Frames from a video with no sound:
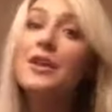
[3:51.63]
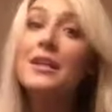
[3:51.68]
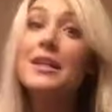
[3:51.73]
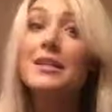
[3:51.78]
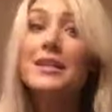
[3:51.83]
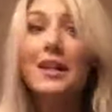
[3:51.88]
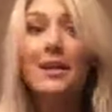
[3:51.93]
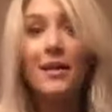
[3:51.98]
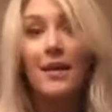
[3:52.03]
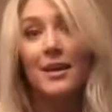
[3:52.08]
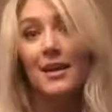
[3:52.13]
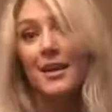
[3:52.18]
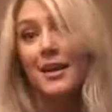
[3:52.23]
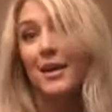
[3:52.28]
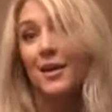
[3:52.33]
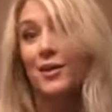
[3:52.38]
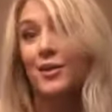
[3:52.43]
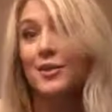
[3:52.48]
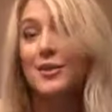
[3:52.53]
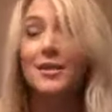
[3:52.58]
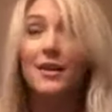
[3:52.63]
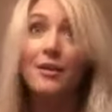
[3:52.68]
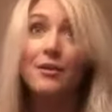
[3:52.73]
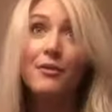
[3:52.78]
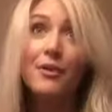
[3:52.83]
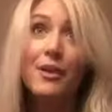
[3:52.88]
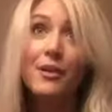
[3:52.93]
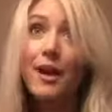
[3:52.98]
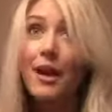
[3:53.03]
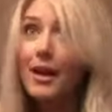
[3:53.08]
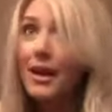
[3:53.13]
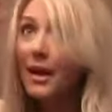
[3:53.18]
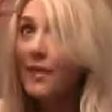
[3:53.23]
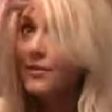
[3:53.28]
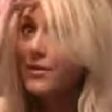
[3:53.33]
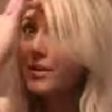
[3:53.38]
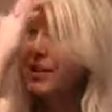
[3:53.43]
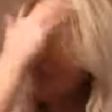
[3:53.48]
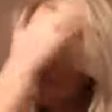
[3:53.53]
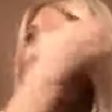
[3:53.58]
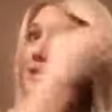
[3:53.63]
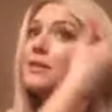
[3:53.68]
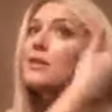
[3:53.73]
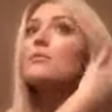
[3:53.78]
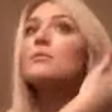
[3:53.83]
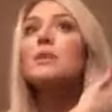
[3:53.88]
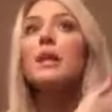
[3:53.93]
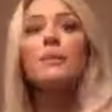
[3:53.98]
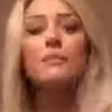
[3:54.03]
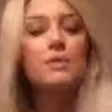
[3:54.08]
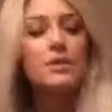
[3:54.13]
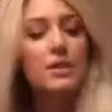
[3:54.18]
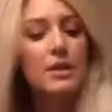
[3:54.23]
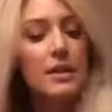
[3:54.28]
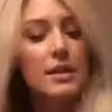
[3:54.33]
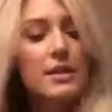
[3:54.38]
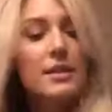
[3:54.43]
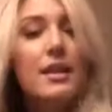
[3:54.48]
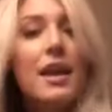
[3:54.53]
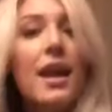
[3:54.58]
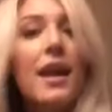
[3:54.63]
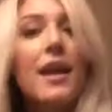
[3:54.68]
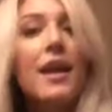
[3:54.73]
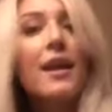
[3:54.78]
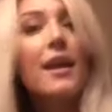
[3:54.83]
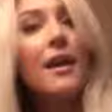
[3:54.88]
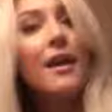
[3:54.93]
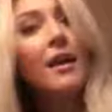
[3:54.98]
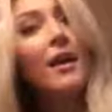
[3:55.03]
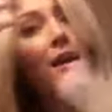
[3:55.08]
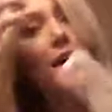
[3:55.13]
going to take like a killer selfie right after this, sometimes you can take